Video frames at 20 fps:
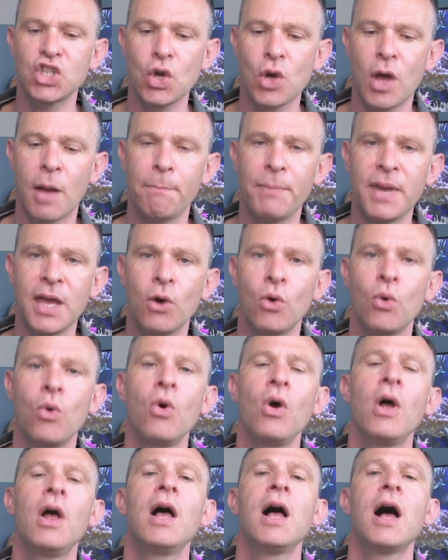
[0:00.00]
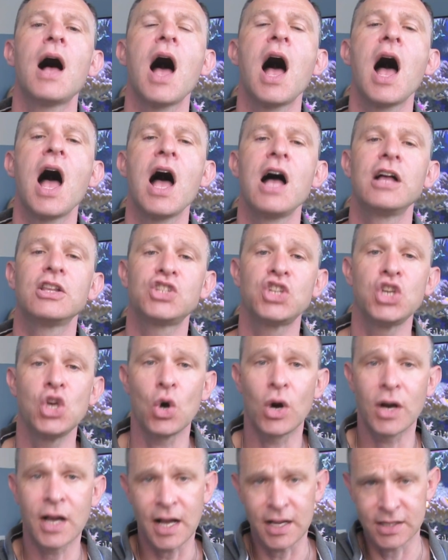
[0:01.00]
to appeal to
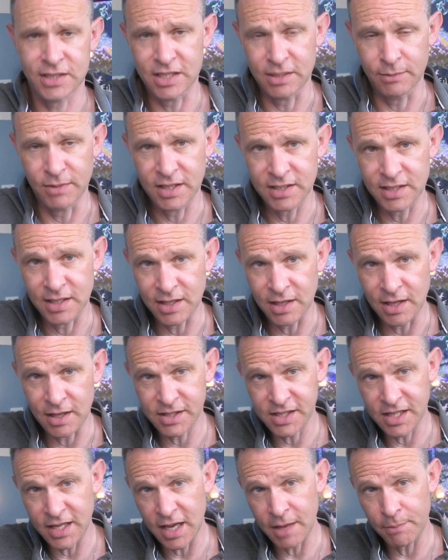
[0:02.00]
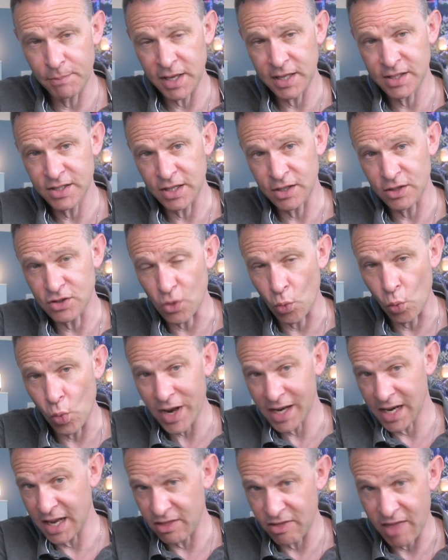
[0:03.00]
your customers and be seen as a
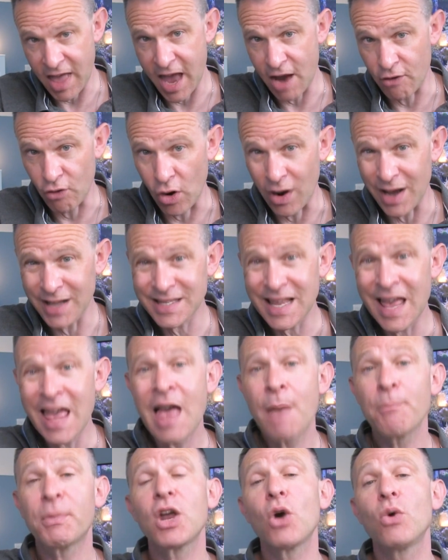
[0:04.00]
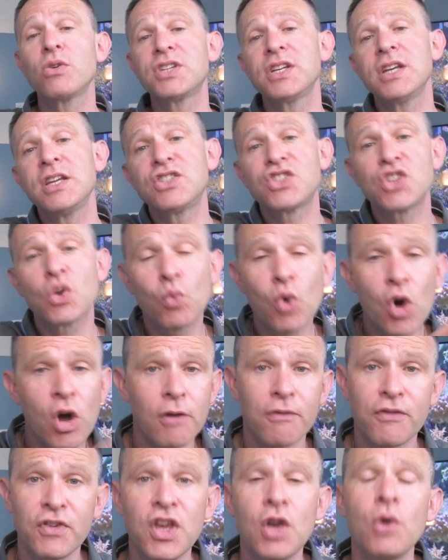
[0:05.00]
win in their eyes, but it also needs to
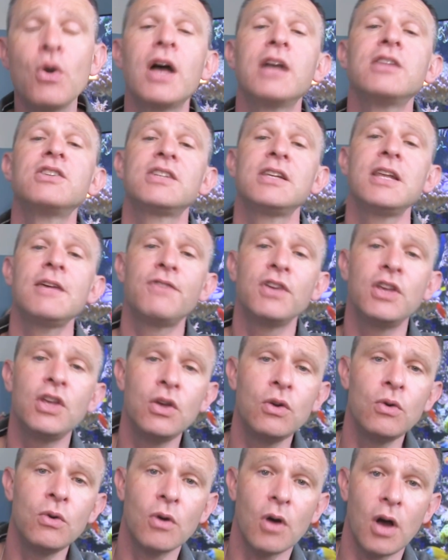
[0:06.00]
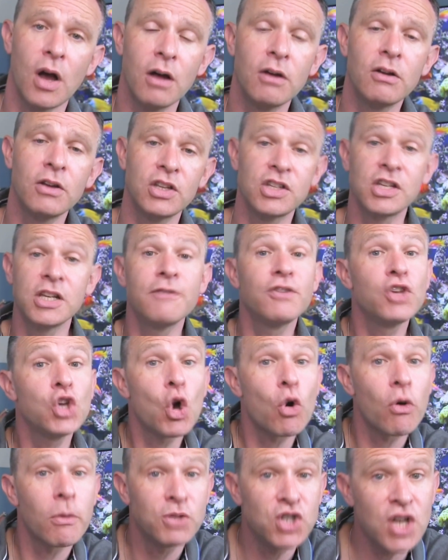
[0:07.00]
work for you and deliver
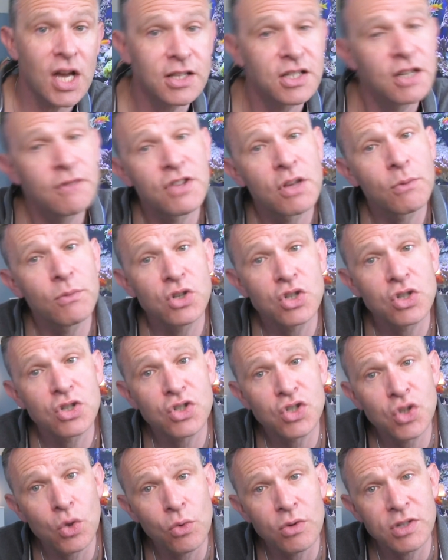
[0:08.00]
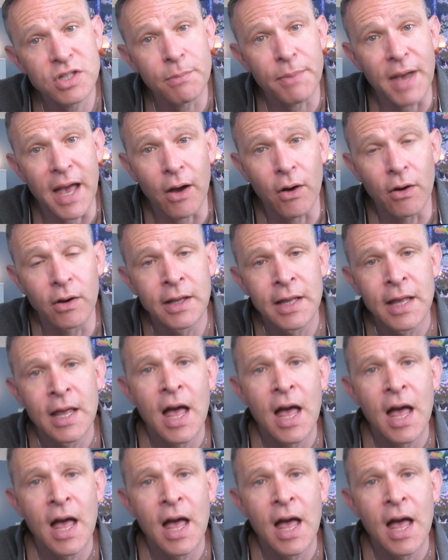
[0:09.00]
your objective that we just talked about.